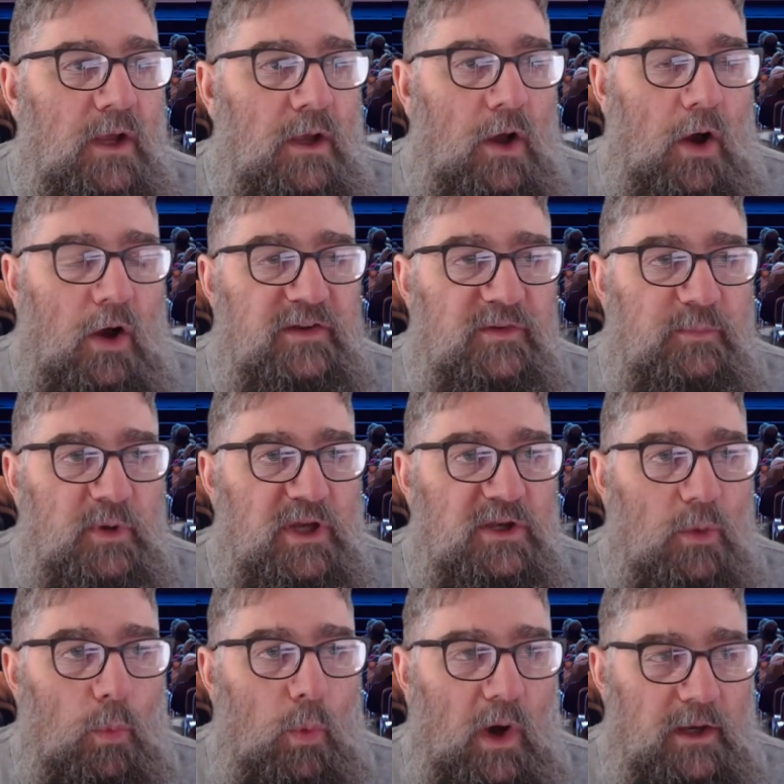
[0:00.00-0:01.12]
High Speed
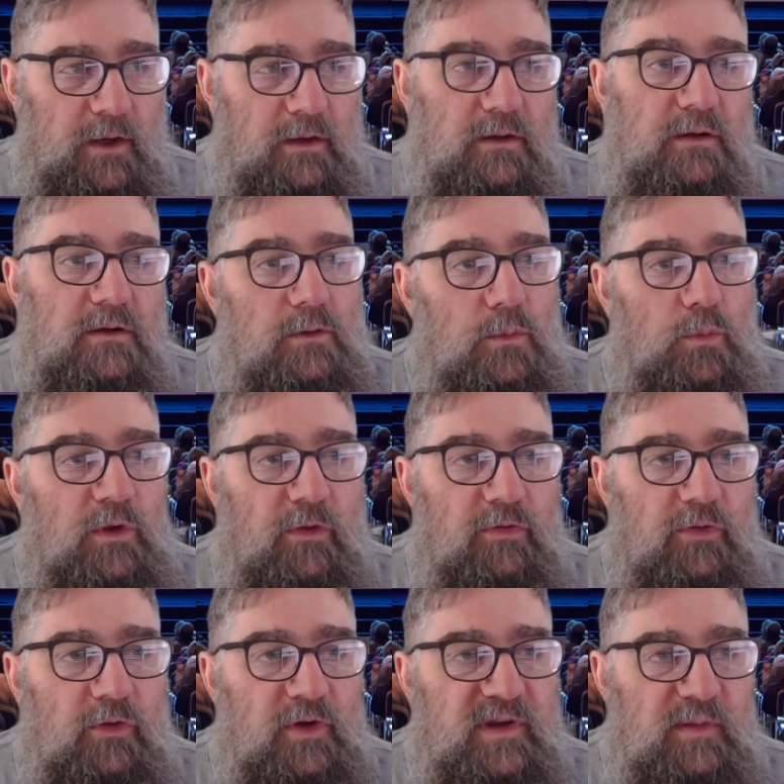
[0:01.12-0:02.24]
1. With
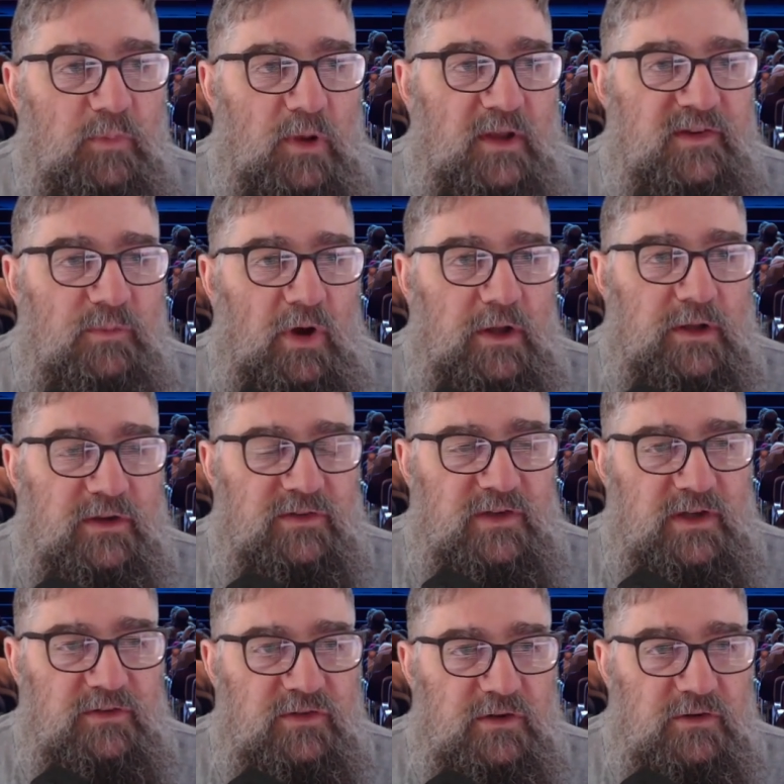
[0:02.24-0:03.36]
30 plus mile
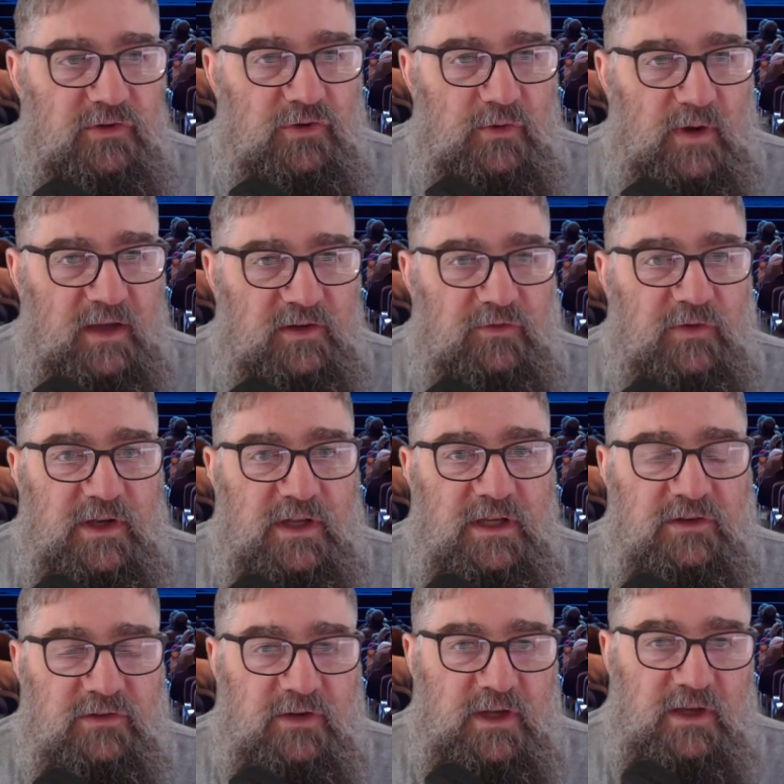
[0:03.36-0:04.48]
extension to Ashford
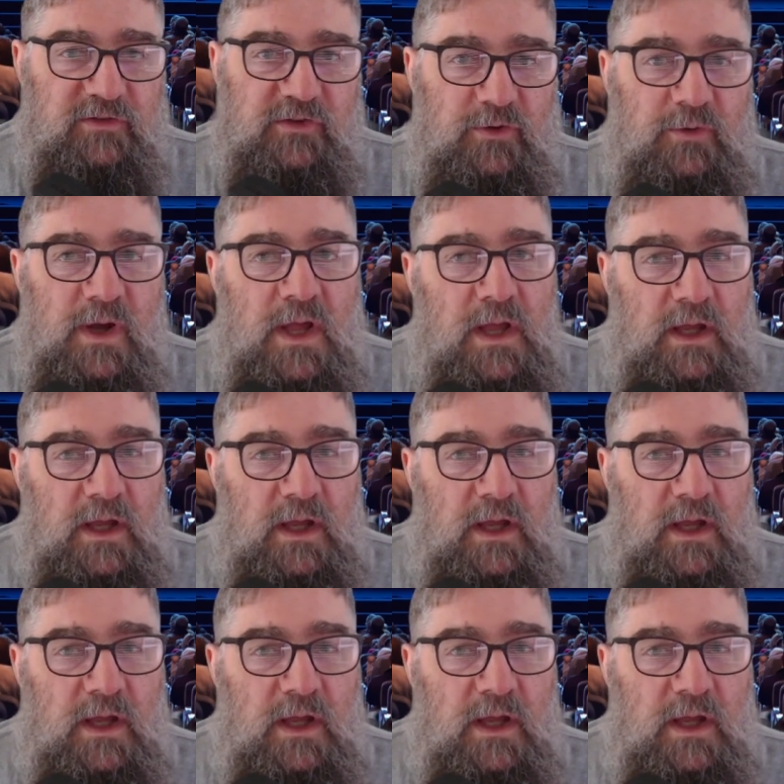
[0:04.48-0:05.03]
International,